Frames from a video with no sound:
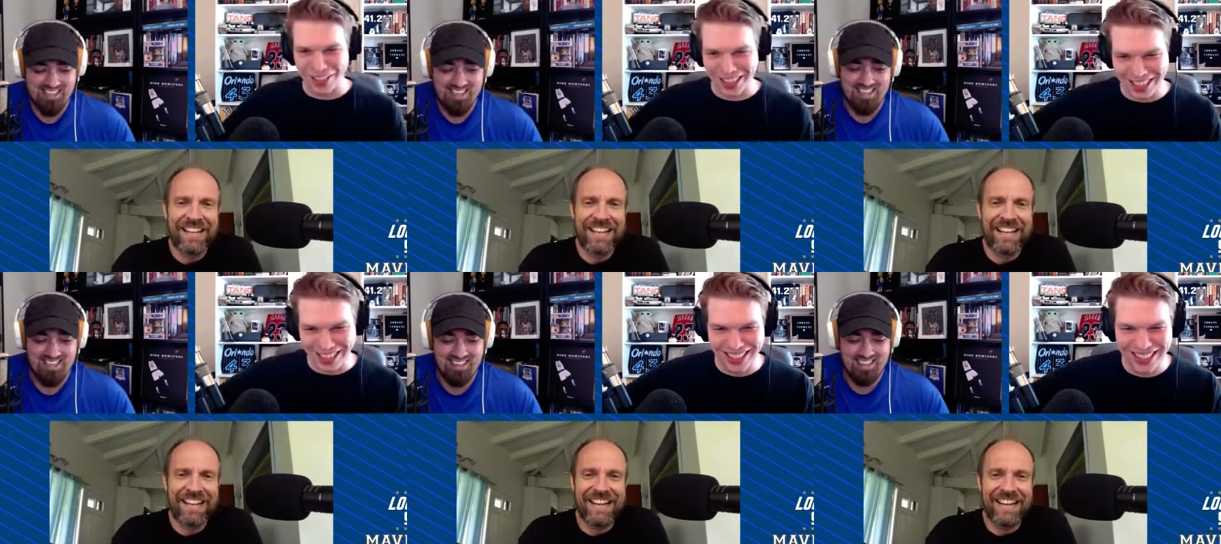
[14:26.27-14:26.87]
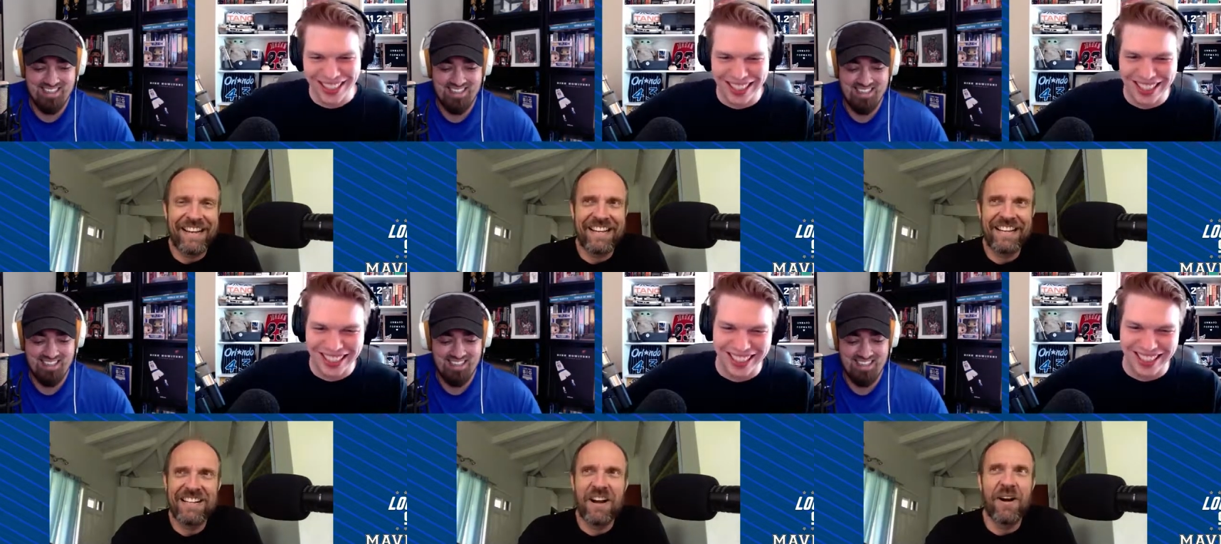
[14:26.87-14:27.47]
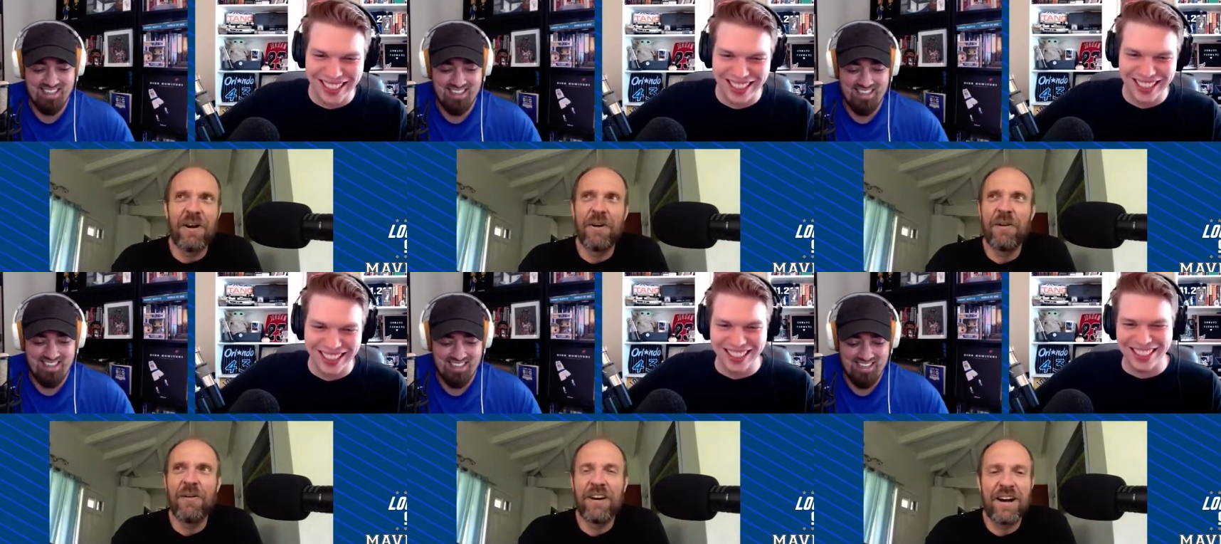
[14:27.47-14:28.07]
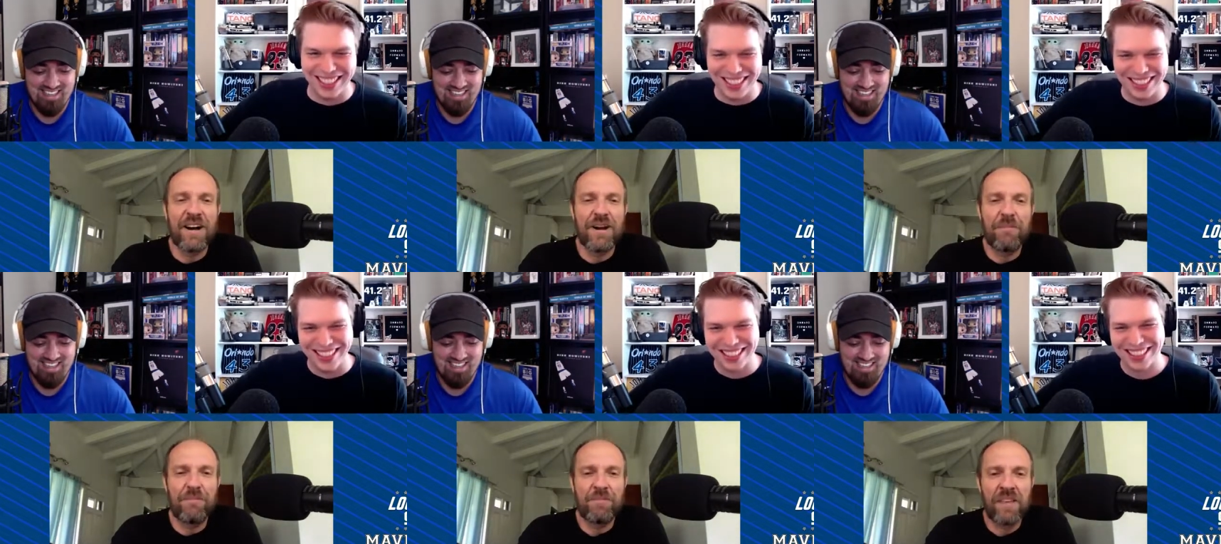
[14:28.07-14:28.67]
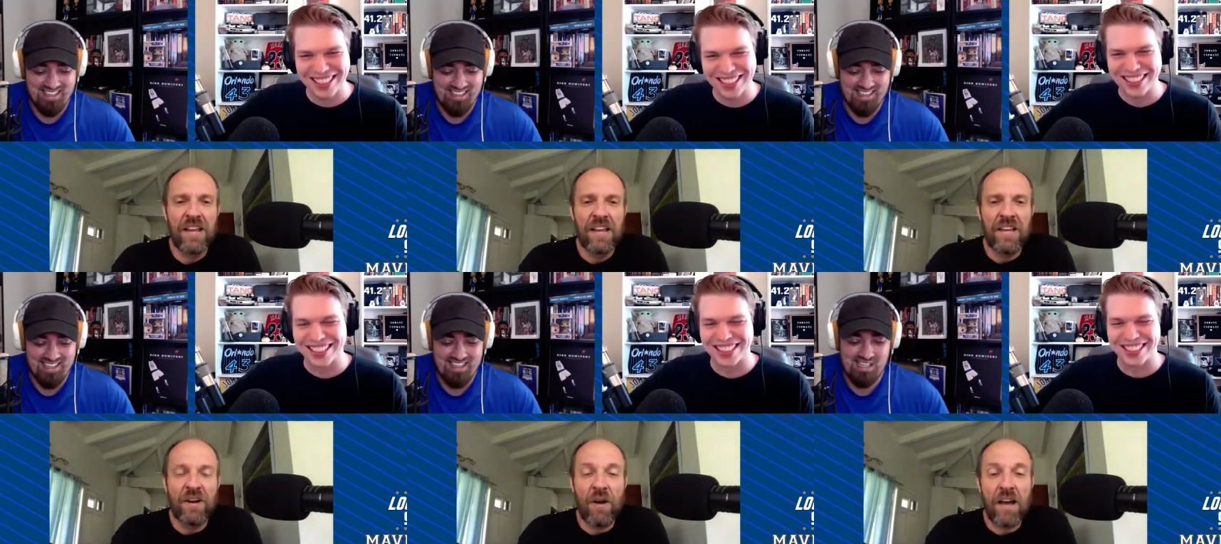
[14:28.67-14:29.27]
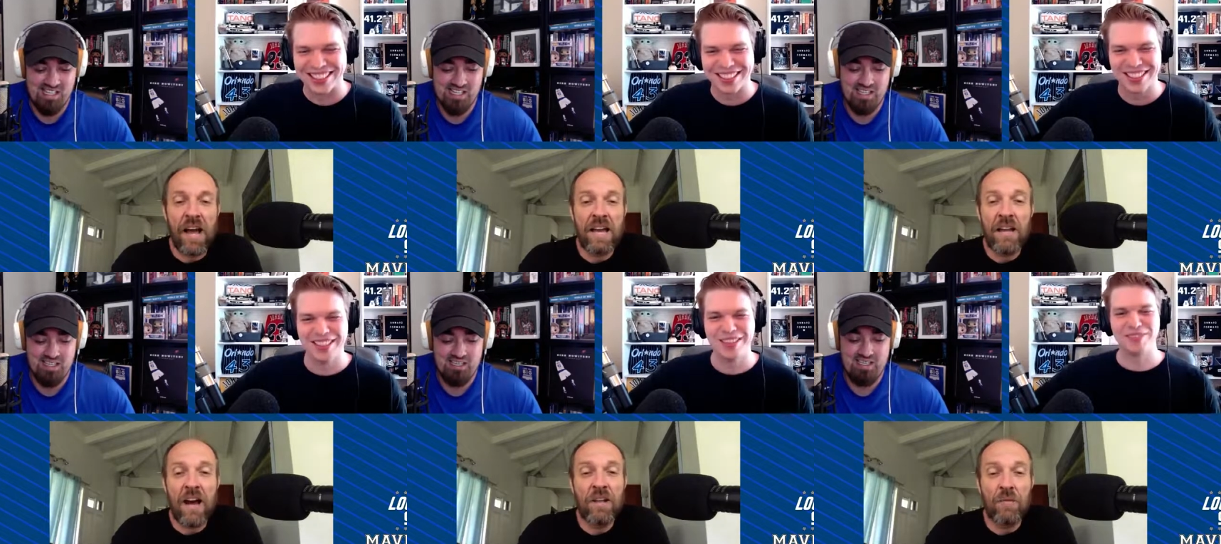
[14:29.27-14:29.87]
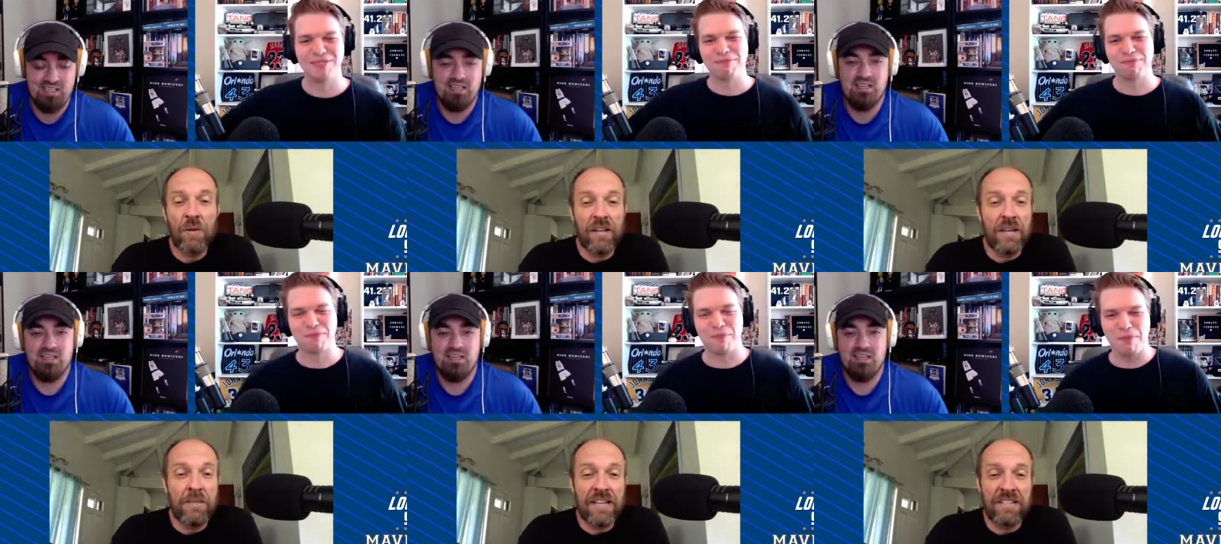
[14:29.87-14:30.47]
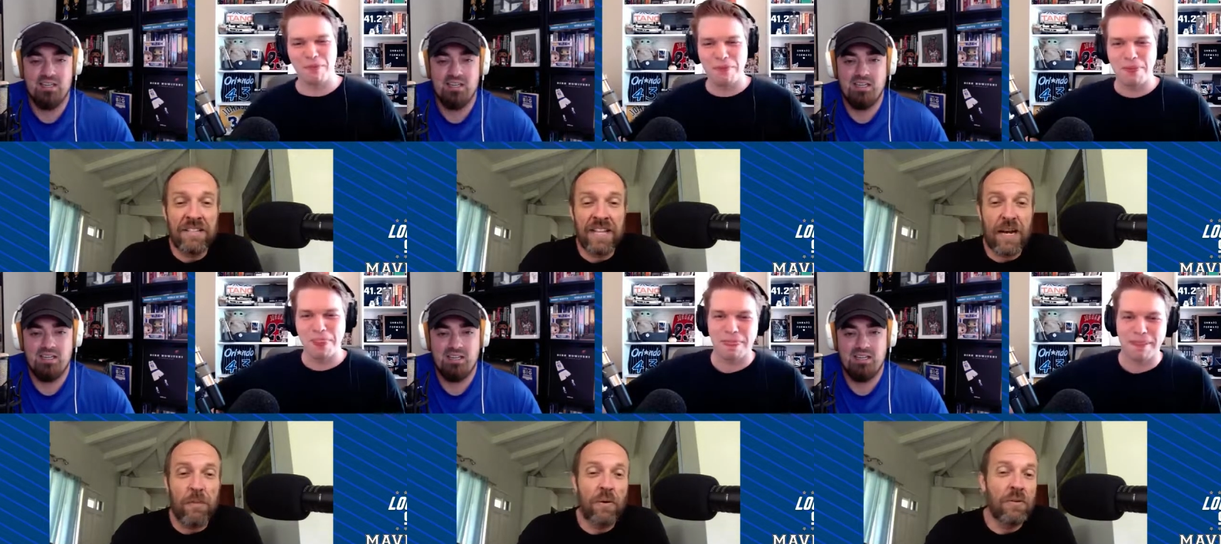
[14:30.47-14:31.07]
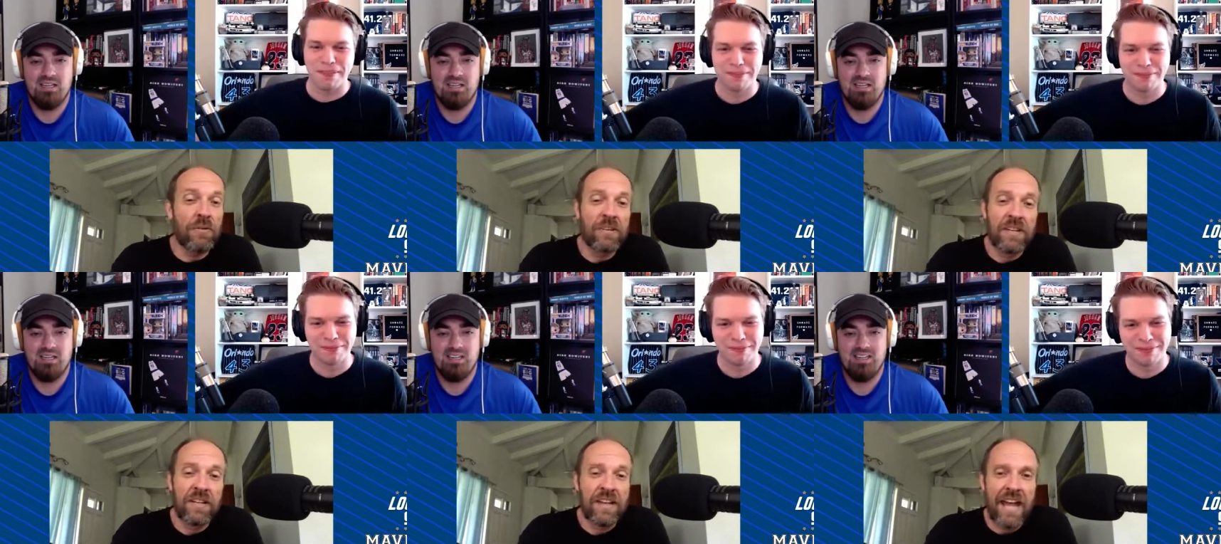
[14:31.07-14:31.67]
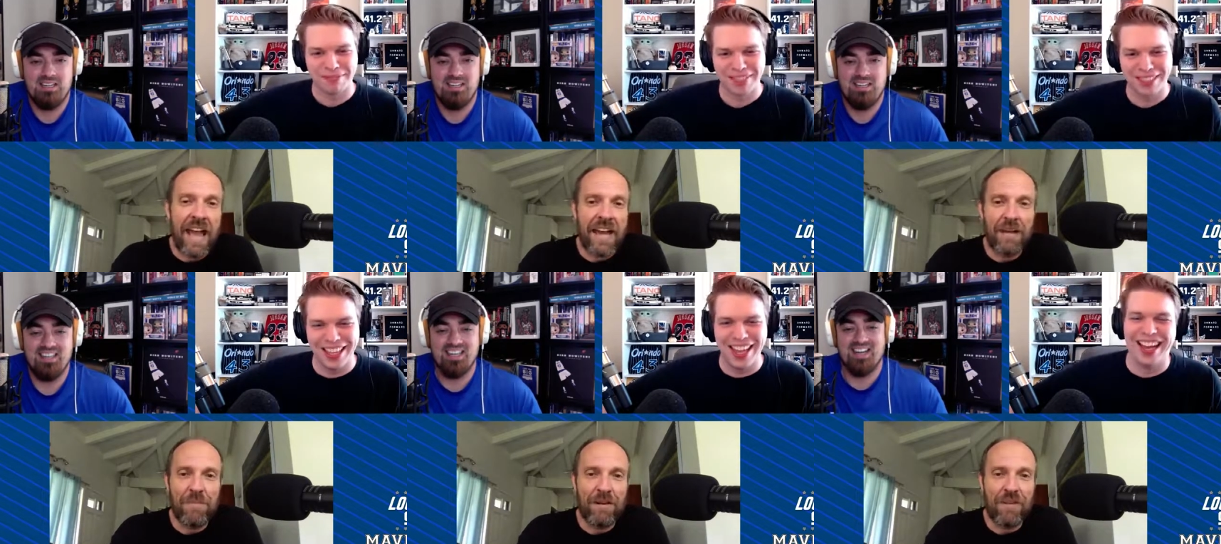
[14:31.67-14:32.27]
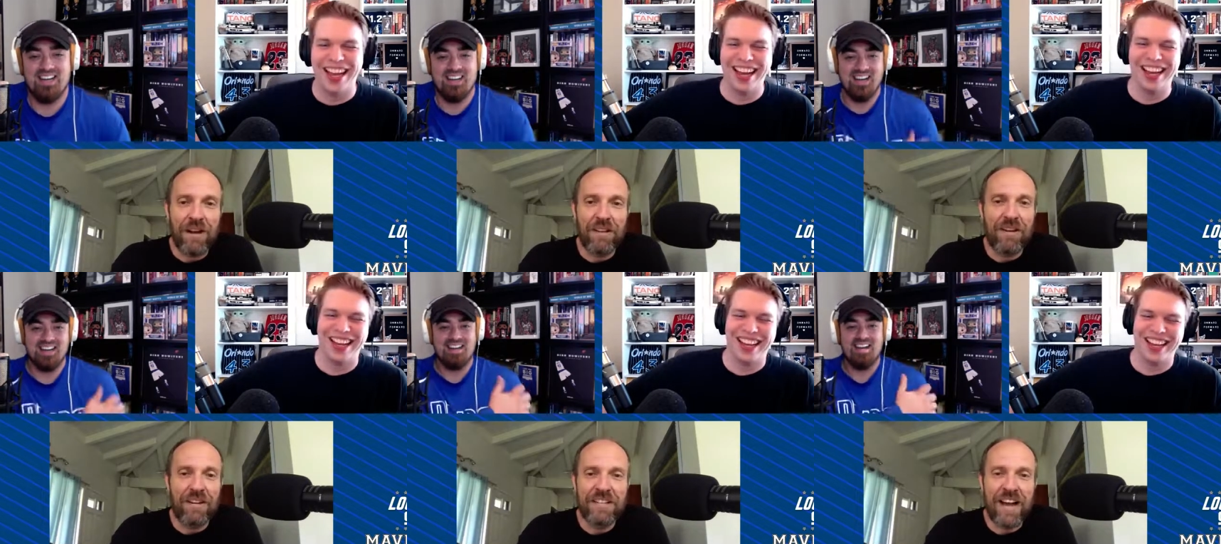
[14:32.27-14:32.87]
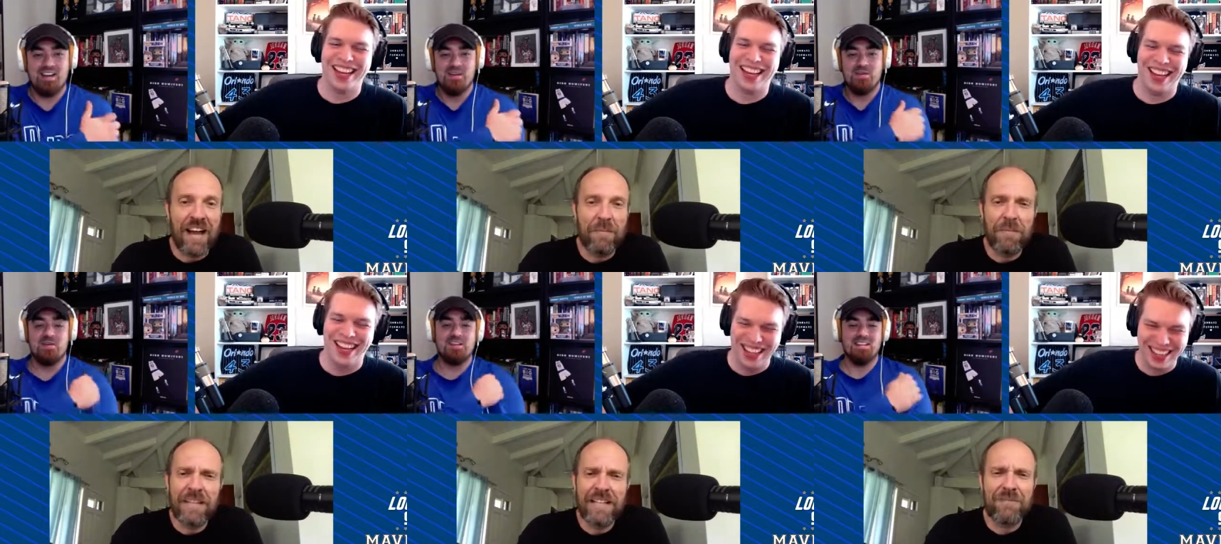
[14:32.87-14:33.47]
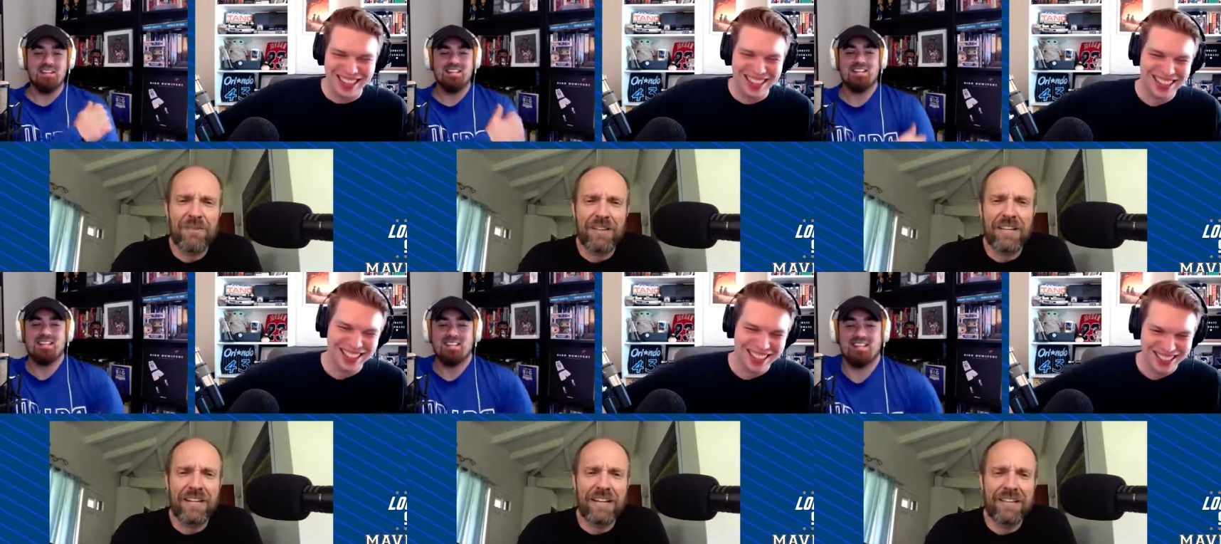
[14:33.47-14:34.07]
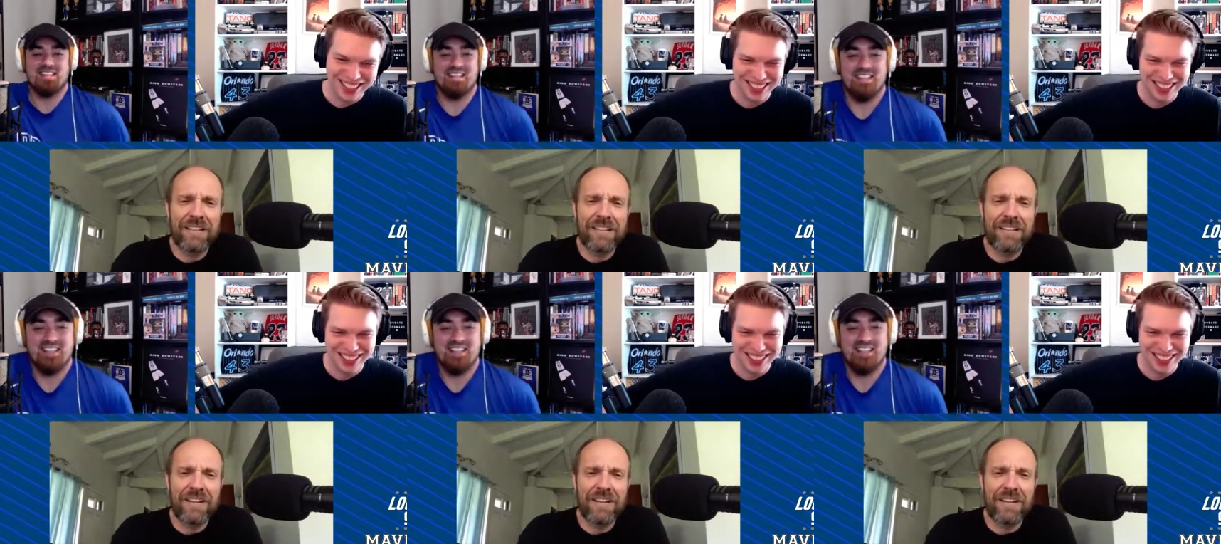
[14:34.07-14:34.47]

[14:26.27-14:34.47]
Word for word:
Speaker 1: think. uh, no, um, you know, I, I all it really means is that I'm old and I've been around a long time. I mean, that's really,